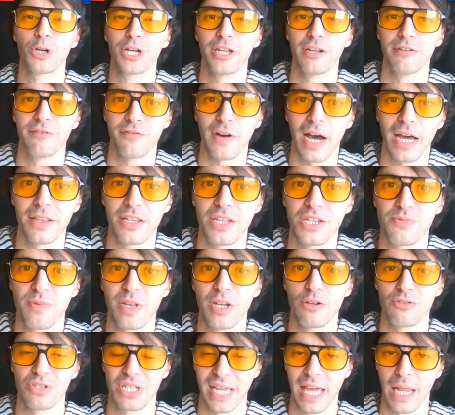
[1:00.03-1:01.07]
Where can you find these
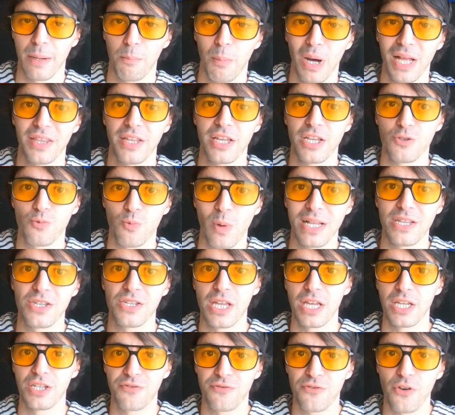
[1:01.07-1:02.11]
videos? Again, Mondays,
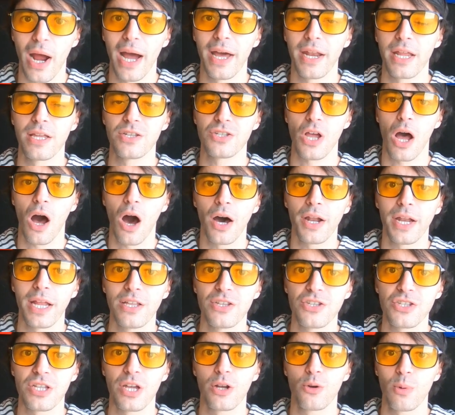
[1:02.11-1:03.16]
Wednesdays, Fridays on
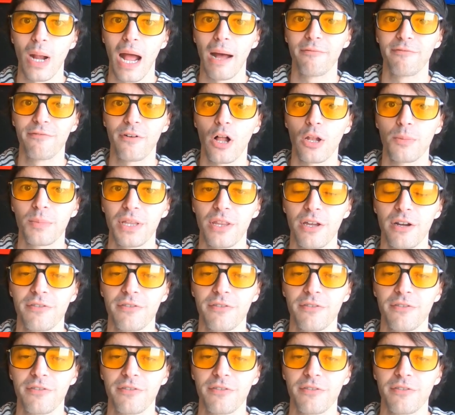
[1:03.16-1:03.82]
Instagram. Follow me